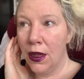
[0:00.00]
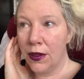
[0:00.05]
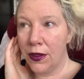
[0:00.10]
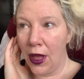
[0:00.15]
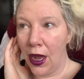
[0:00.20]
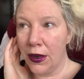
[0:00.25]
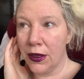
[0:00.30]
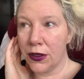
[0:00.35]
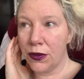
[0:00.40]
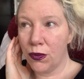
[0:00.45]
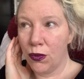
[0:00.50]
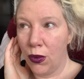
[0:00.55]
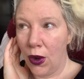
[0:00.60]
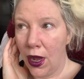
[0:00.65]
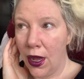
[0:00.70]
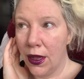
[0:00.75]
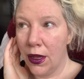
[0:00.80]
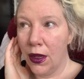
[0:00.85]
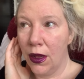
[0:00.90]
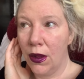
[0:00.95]
That is
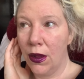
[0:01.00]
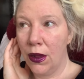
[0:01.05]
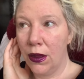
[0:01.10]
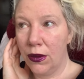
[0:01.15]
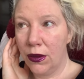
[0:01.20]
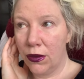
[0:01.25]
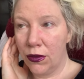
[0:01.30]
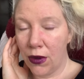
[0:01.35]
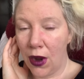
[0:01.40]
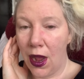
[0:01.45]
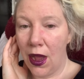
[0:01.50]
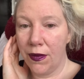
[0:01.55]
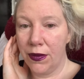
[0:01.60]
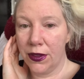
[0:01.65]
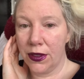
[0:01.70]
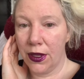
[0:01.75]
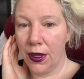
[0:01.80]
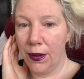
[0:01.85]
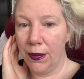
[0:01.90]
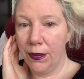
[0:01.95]
what drives
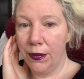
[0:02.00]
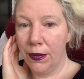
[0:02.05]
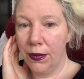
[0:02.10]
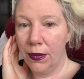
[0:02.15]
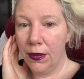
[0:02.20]
them.